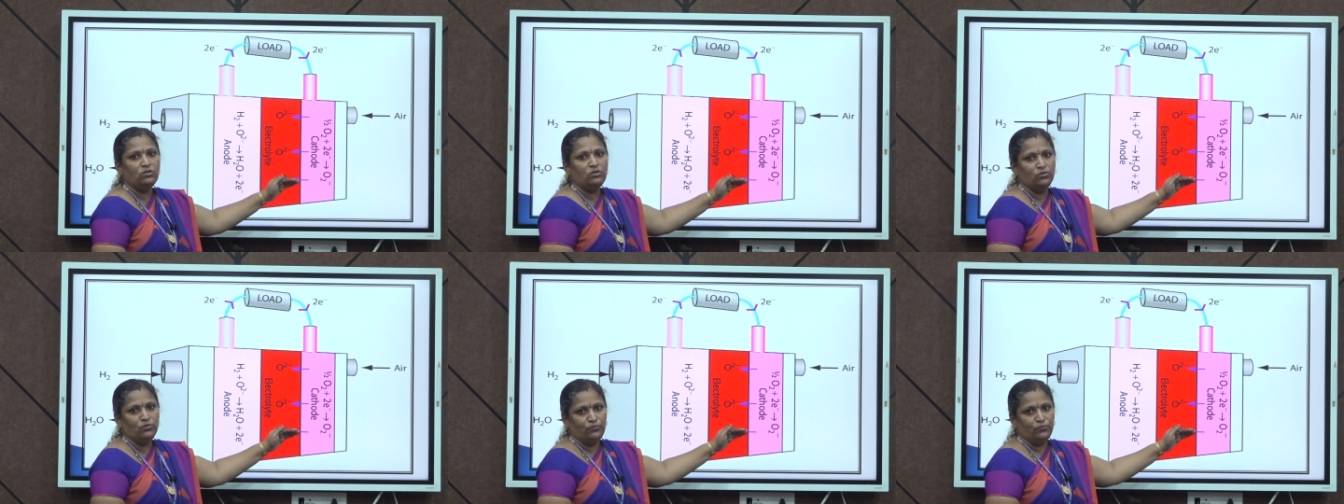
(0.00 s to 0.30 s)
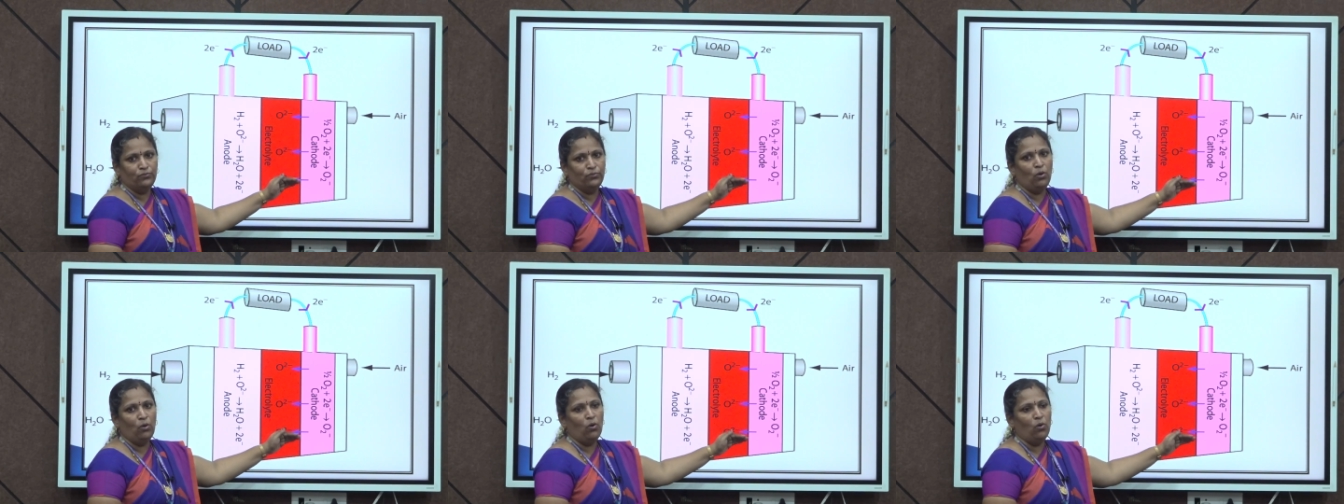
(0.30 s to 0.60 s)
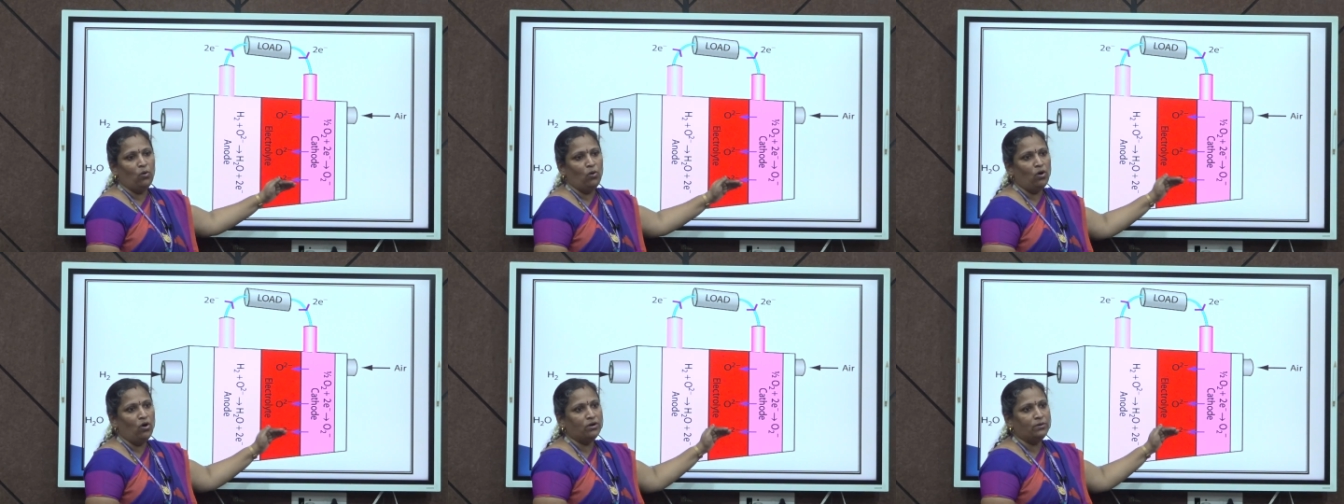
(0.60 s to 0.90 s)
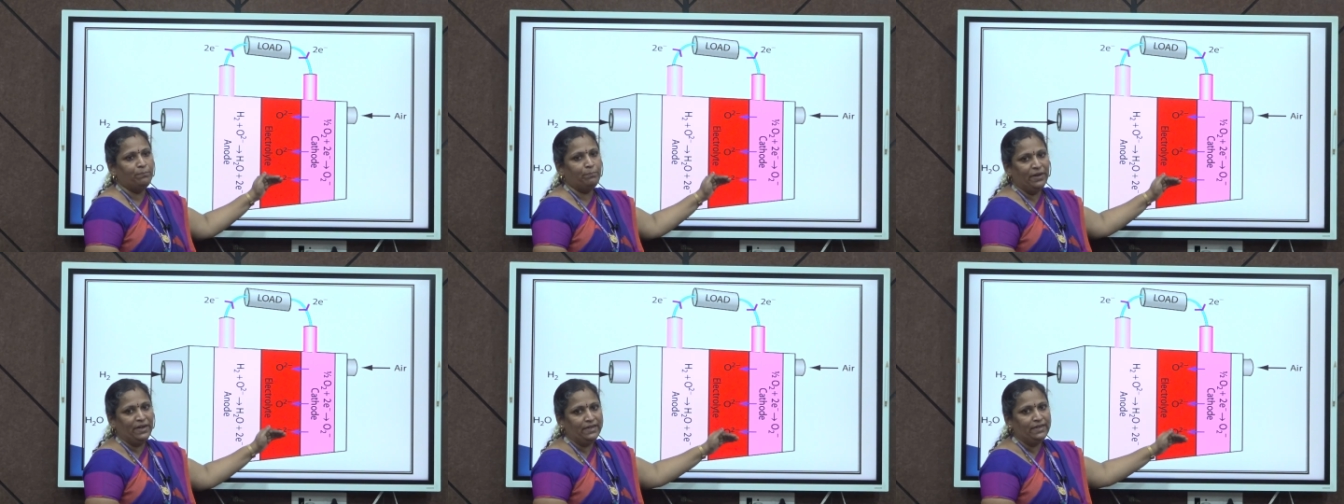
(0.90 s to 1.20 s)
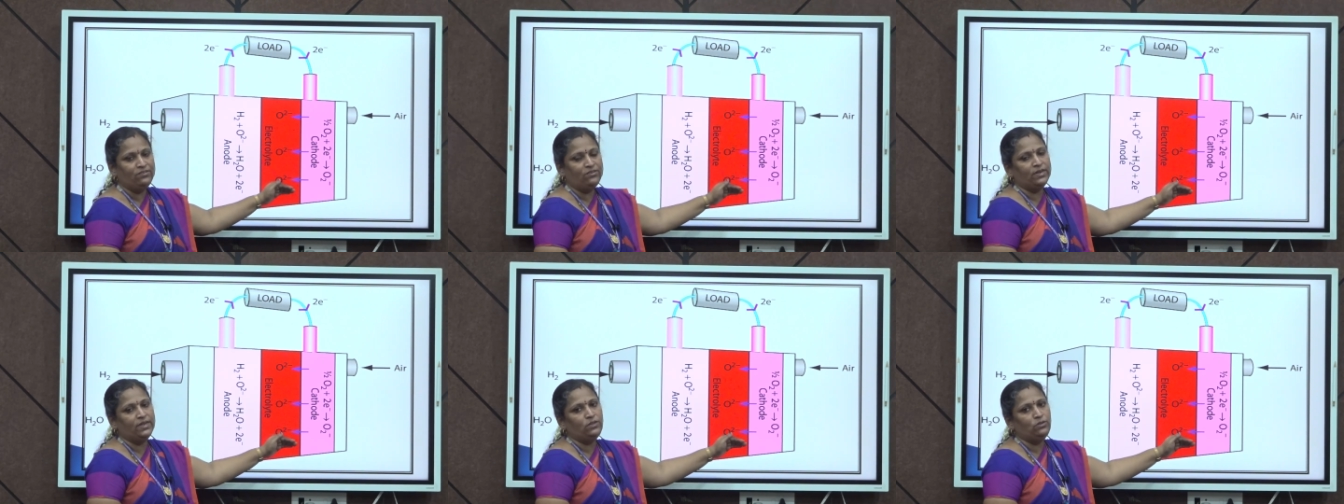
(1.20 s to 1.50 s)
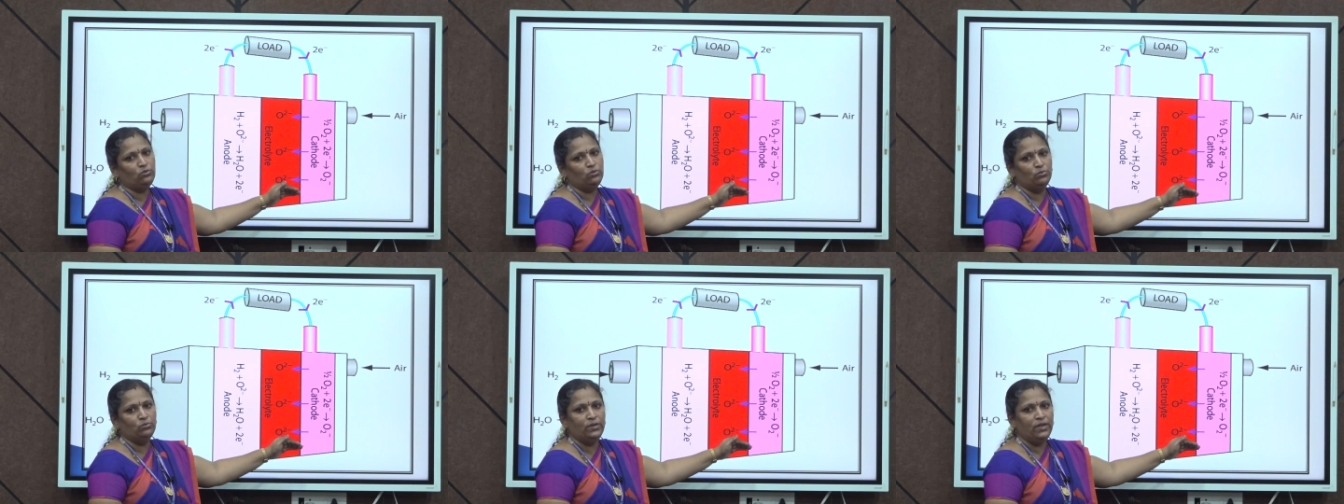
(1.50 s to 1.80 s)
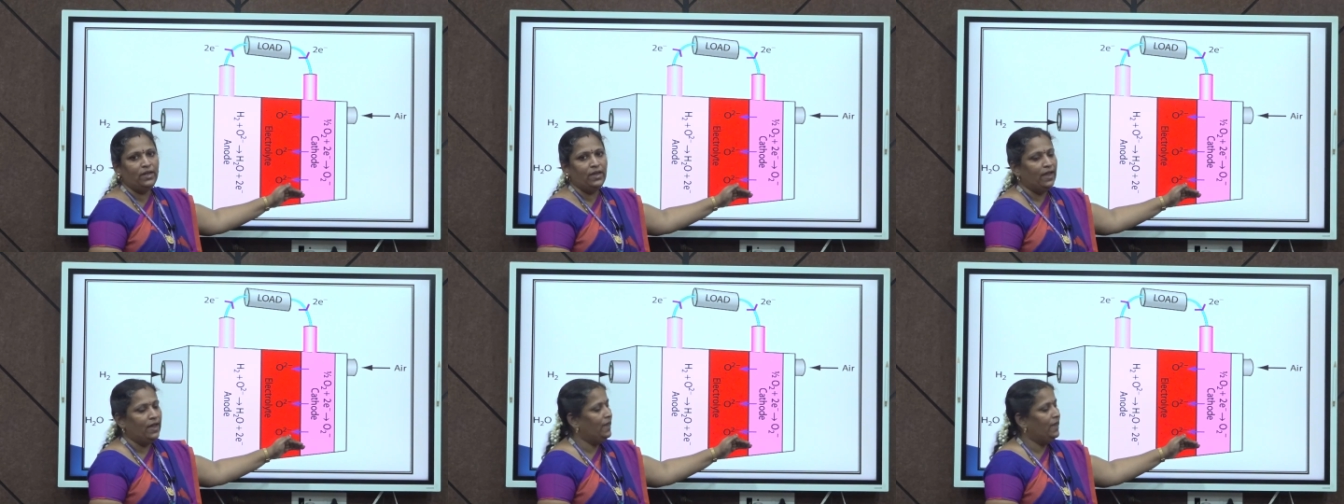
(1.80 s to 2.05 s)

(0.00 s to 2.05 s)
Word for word: to flow or penetrate through the